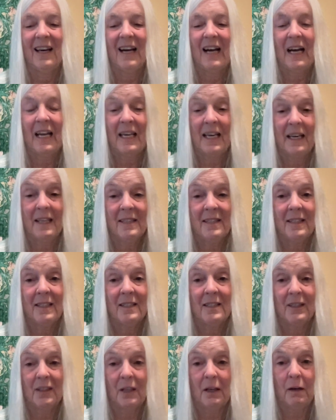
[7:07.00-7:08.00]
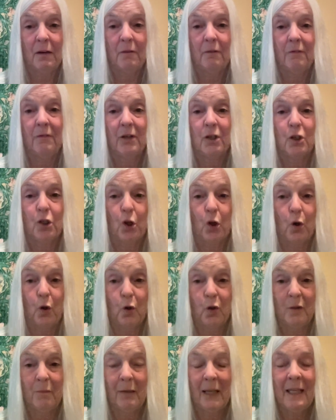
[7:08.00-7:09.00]
I ask this love to
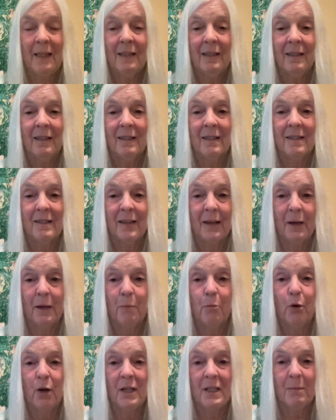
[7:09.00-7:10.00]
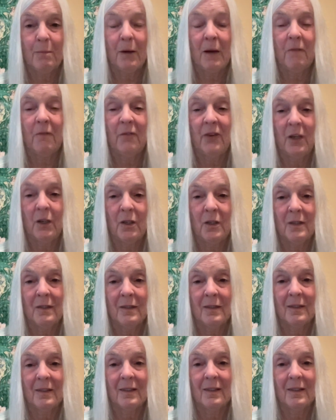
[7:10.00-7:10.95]
hold me as I embrace my fears